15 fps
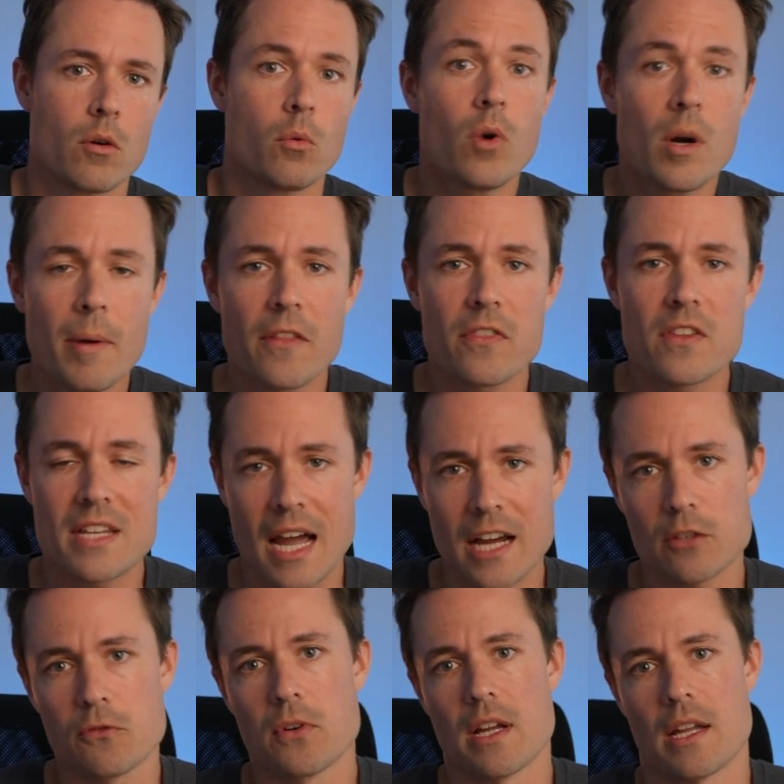What about the
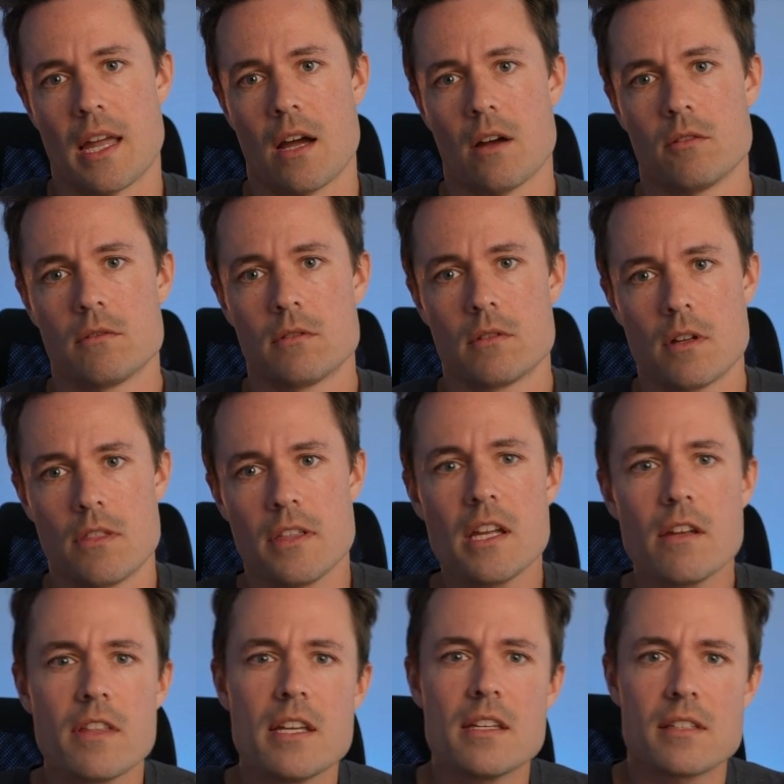tax-free account? Think
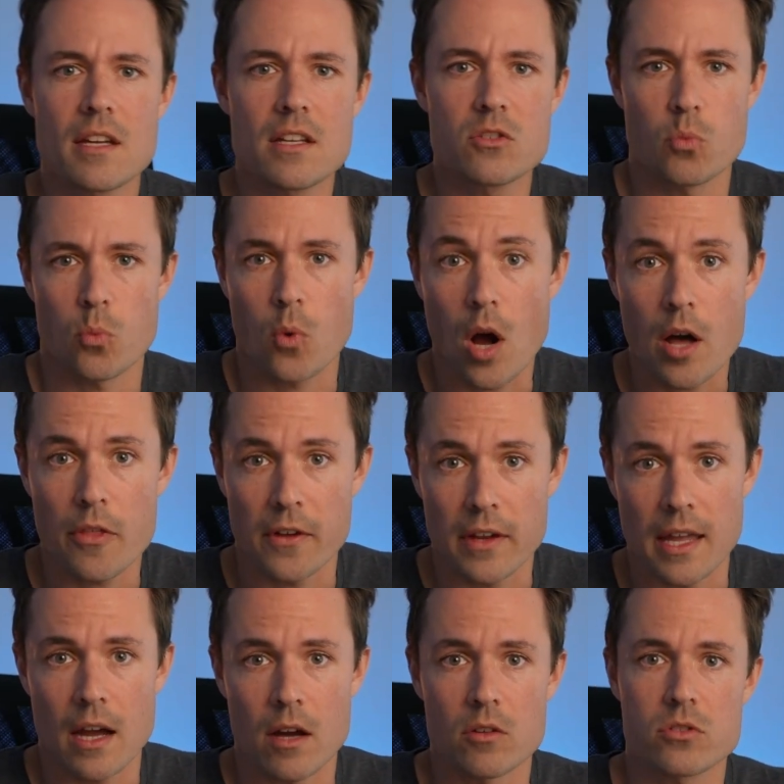of these as Roth
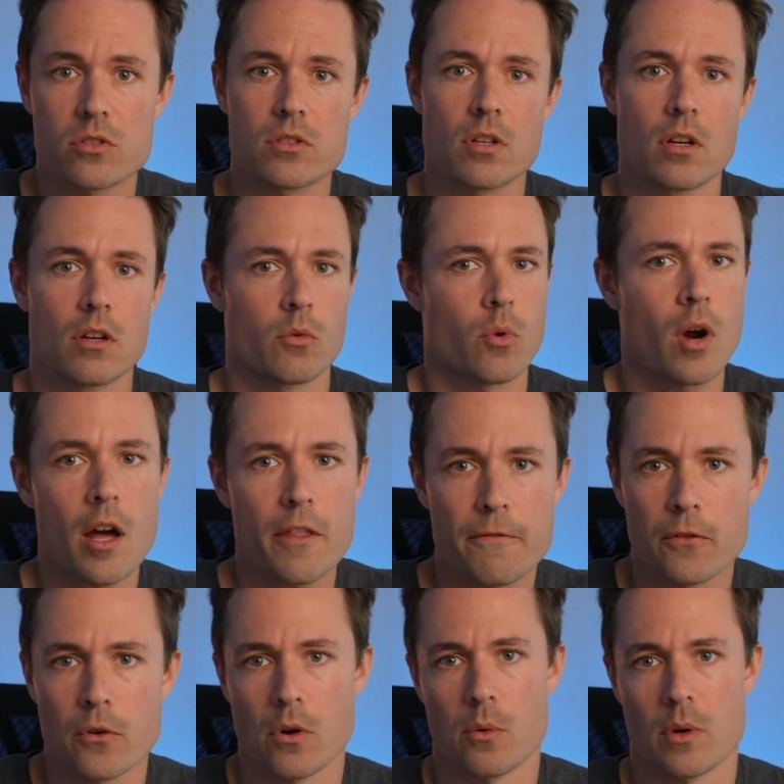accounts, Roth
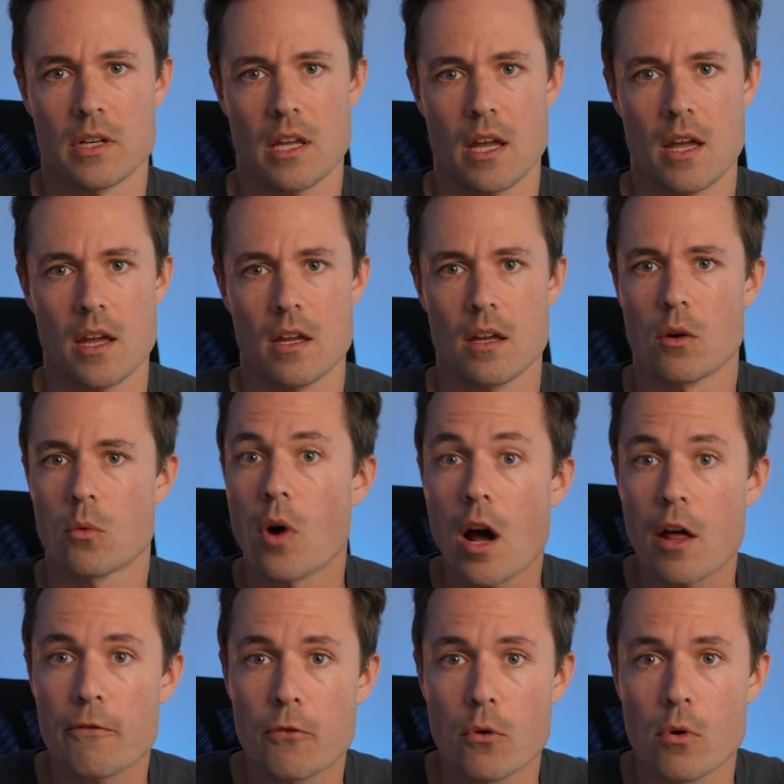401k,
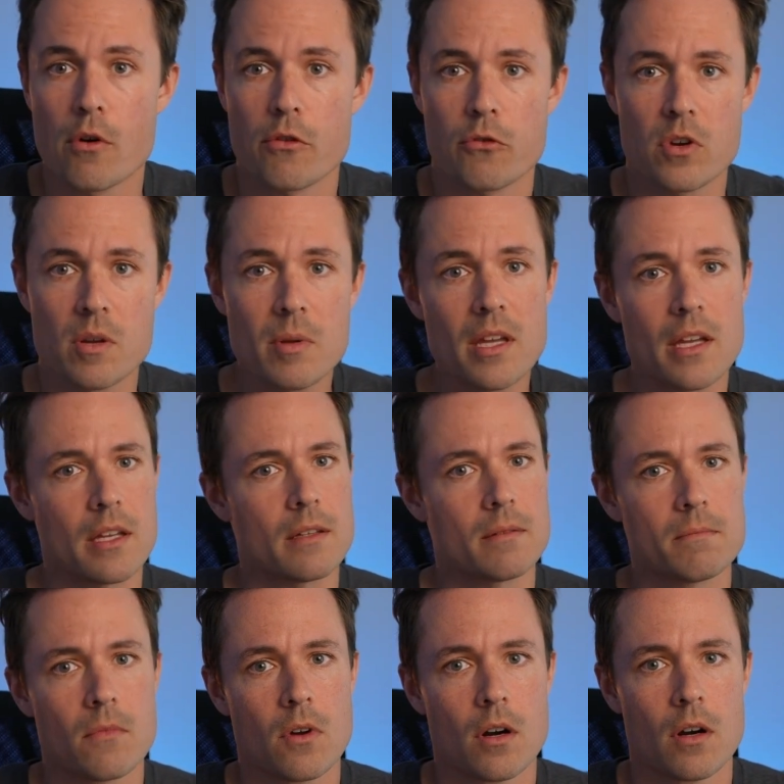Roth 403b,
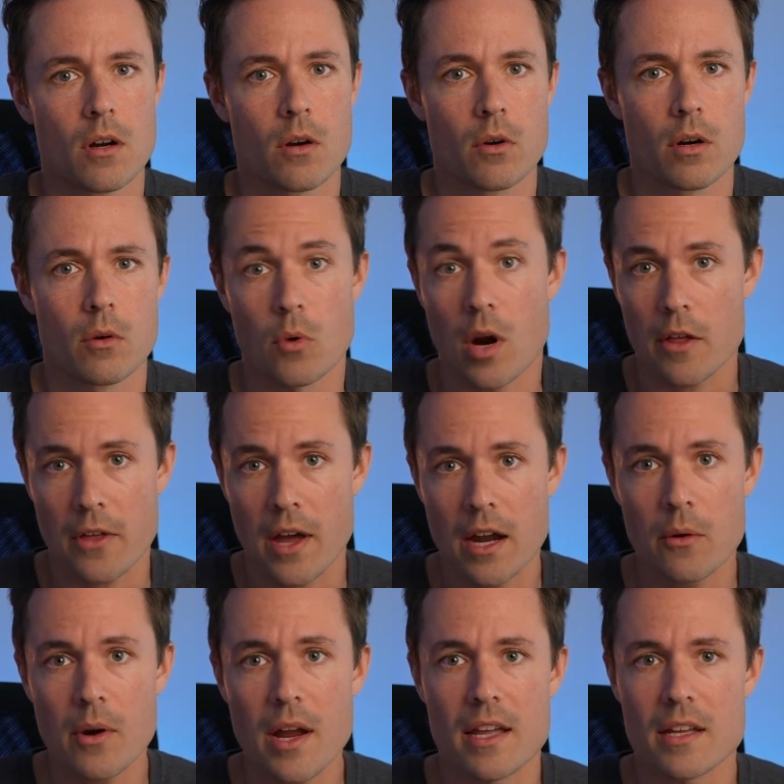Roth
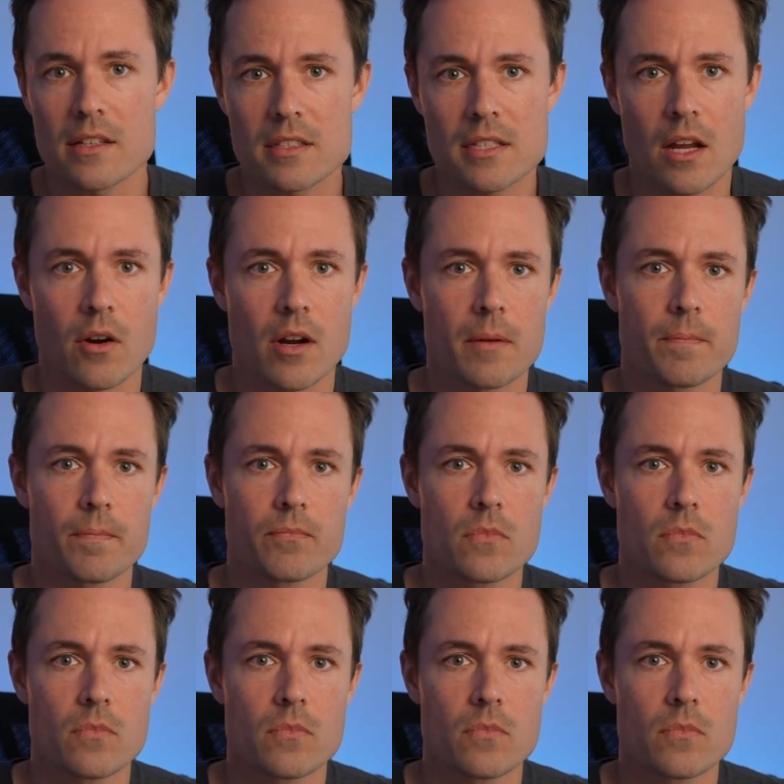IRA, etc.